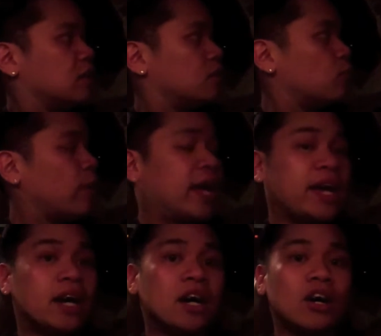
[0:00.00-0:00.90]

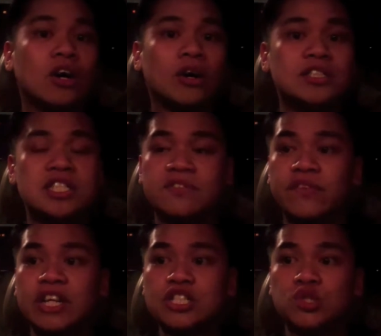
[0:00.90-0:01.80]
Well, just
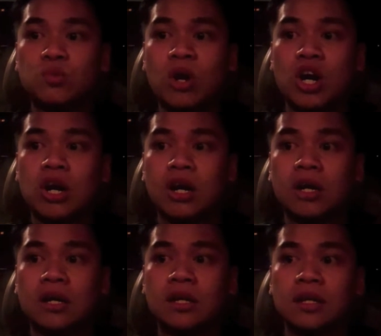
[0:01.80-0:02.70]
finished work.
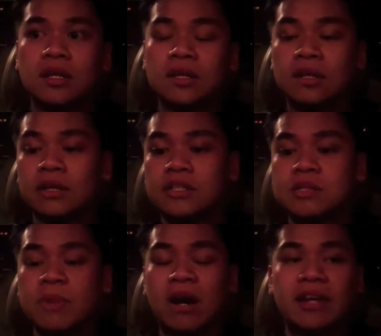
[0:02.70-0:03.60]
It's
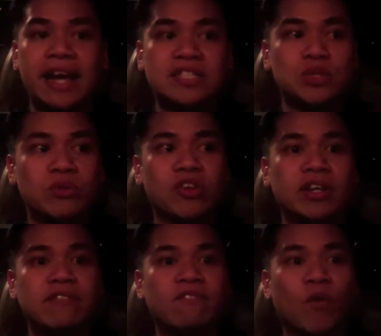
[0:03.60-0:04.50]
about like
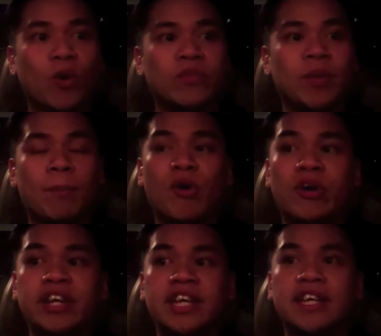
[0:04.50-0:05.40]
2:34 in the
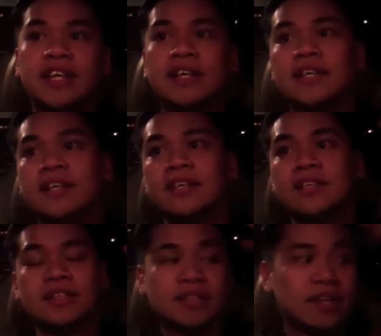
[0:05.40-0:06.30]
morning
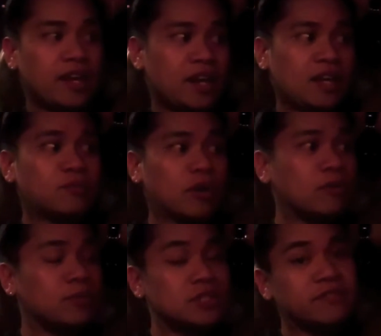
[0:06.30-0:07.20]
and
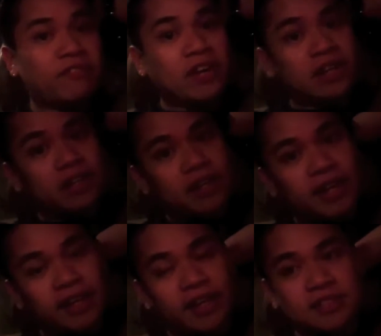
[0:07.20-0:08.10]
work was fun
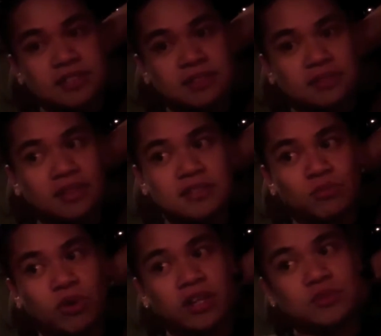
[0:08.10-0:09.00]
I guess this
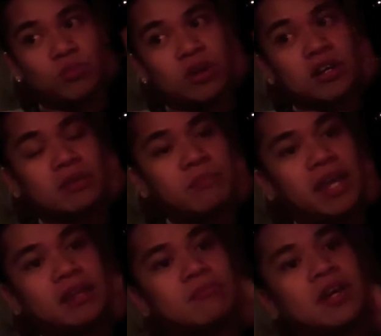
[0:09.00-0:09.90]
work is work
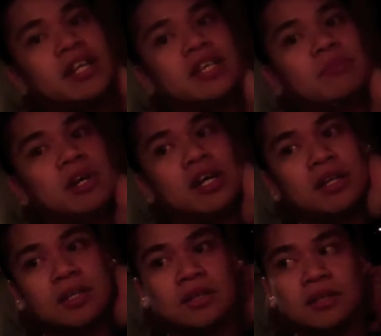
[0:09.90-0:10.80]
making money but
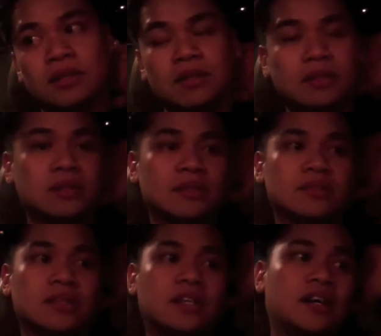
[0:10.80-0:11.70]

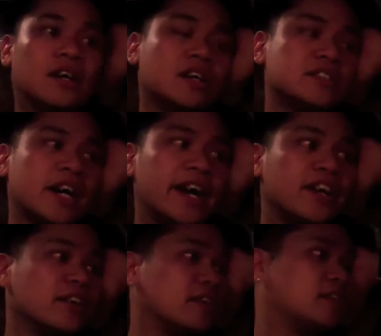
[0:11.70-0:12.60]
uh,
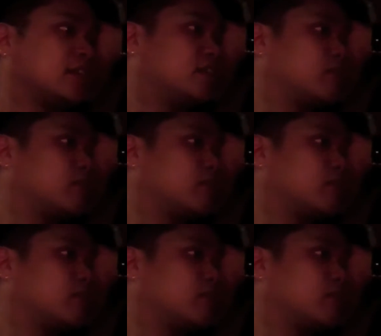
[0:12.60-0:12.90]
tired, you